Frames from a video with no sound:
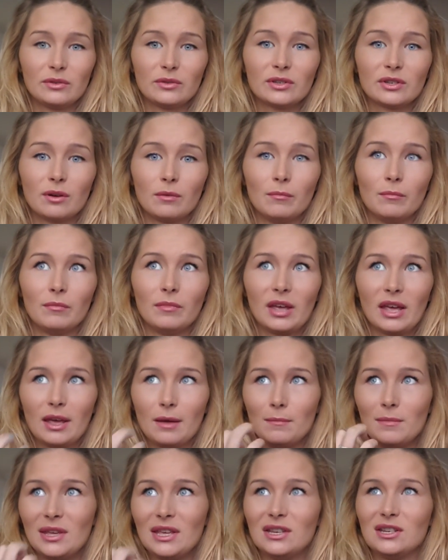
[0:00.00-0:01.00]
some
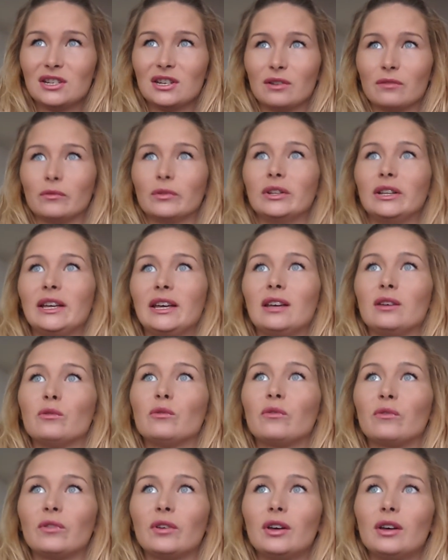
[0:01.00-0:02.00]
immediate
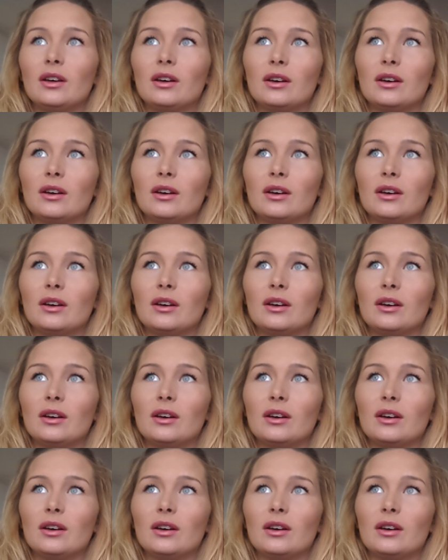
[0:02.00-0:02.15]
relief